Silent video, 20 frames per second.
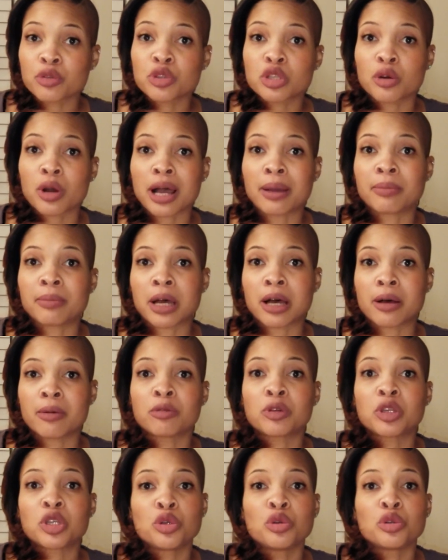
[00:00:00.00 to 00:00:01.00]
so I'm a
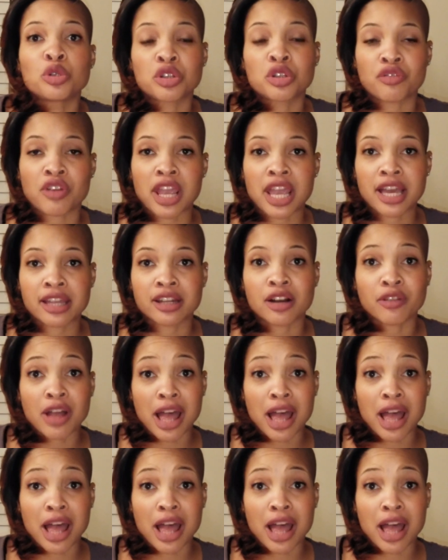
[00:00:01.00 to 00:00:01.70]
huge fan of